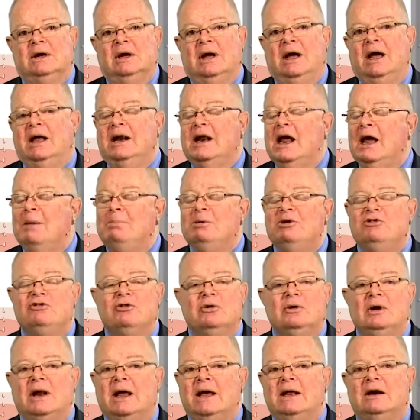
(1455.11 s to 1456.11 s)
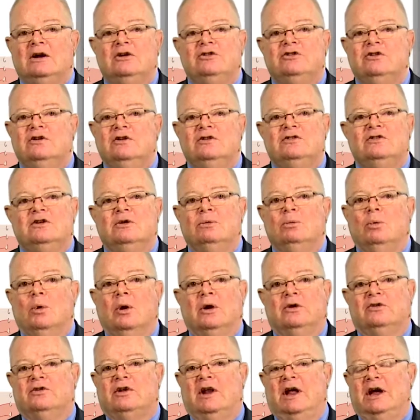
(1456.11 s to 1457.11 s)
and epidural analgesia
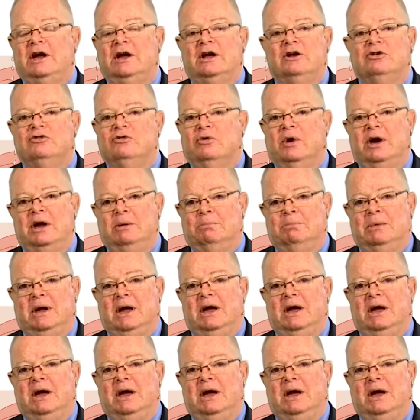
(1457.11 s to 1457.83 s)
works like a dream.